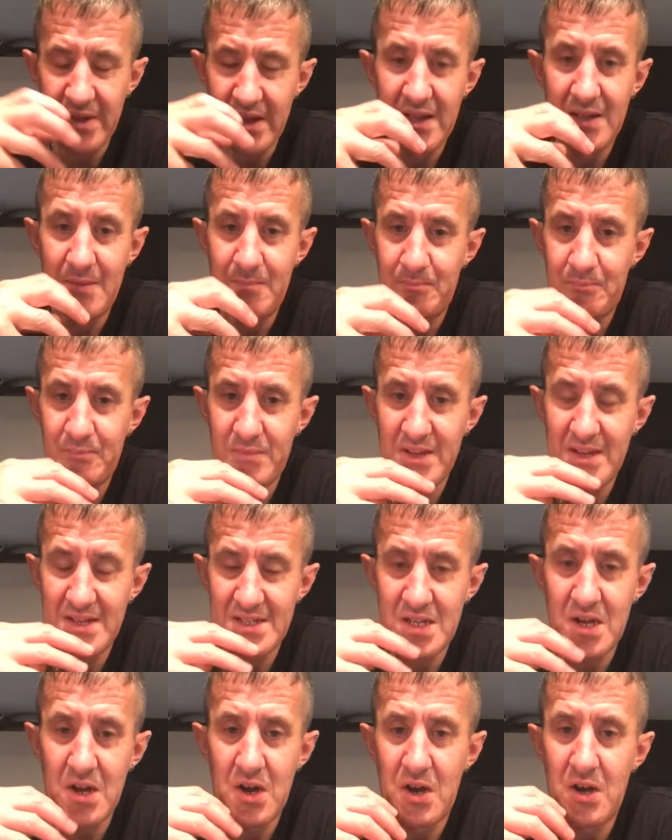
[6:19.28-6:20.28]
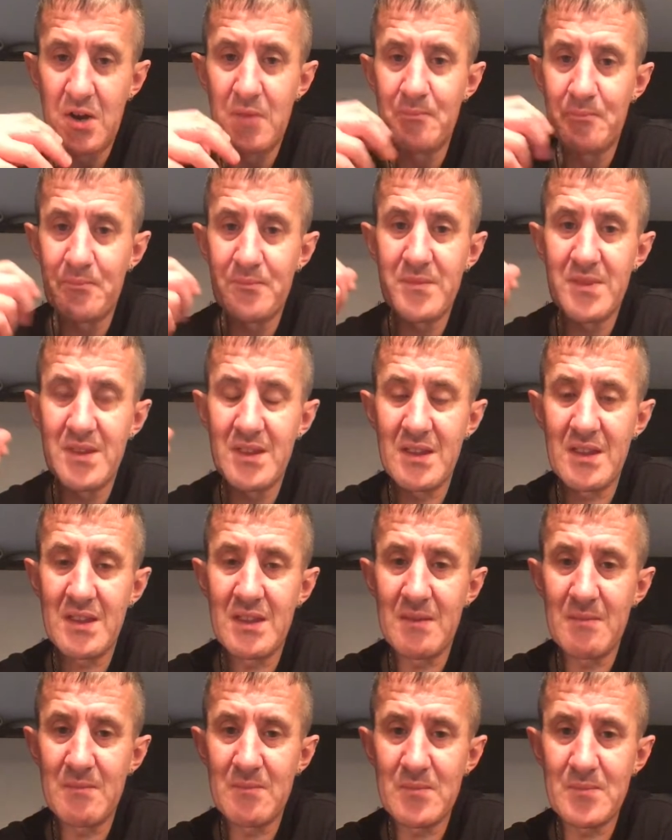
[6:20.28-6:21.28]
Yeah, that's hot.
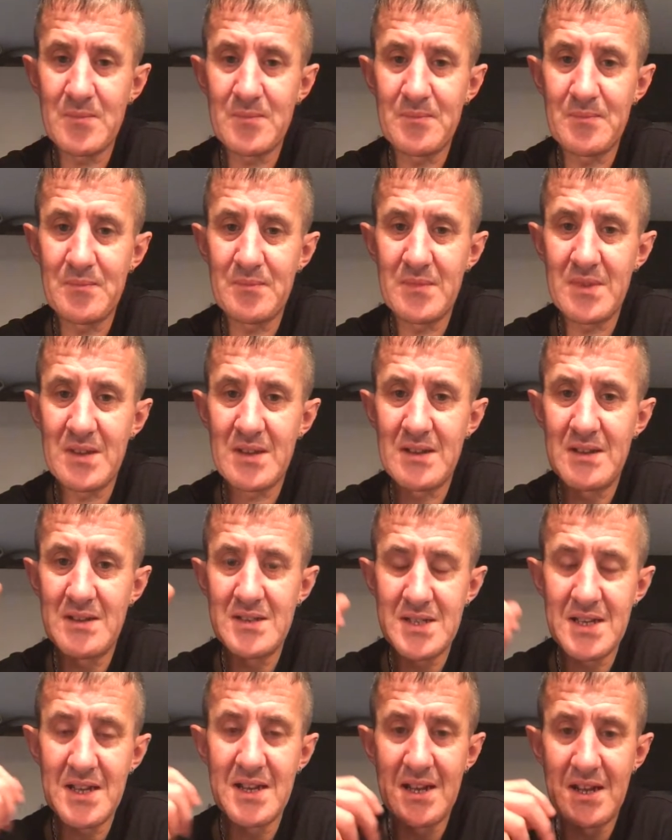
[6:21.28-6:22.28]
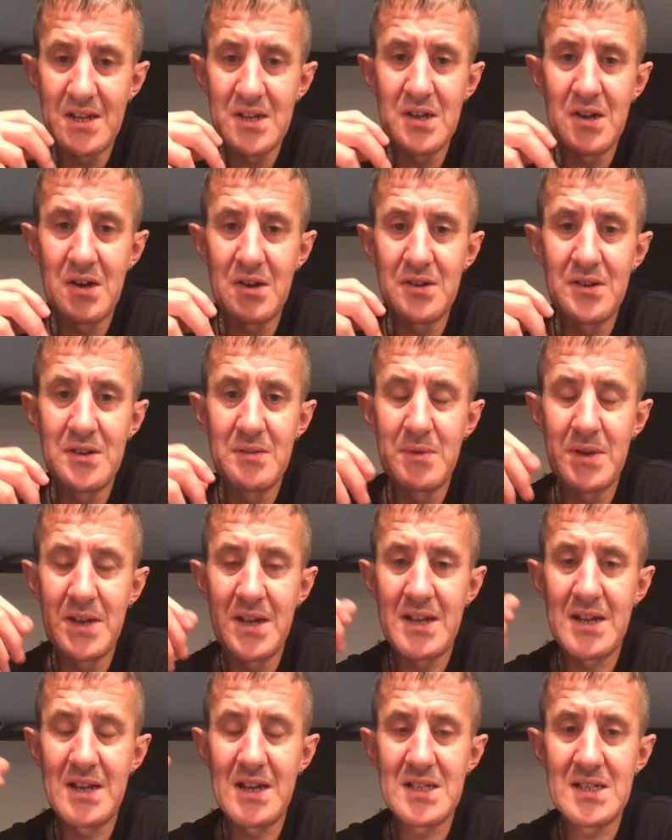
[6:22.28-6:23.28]
I say that's hotter than the one
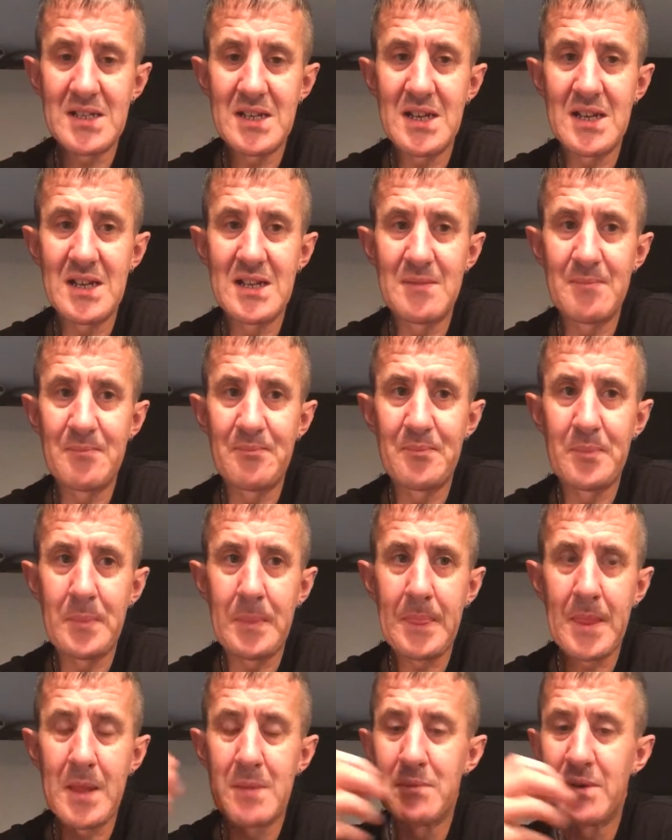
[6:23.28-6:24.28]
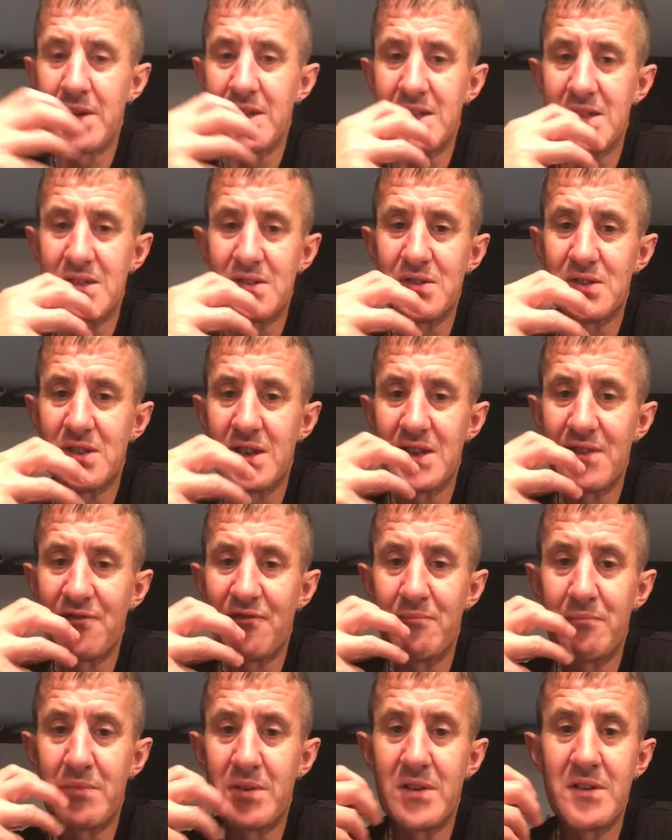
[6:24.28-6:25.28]
I had last night, but it's just a
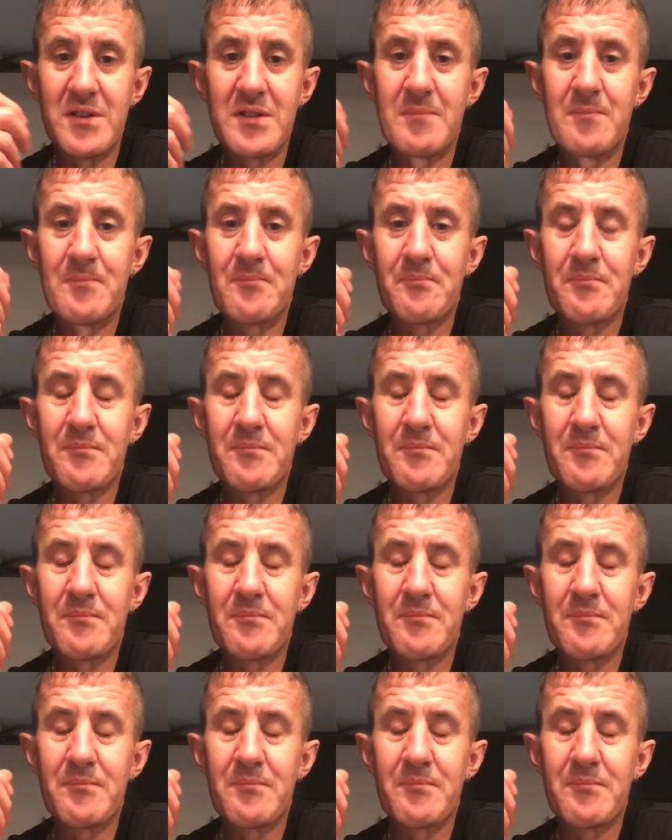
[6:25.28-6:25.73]
different burn.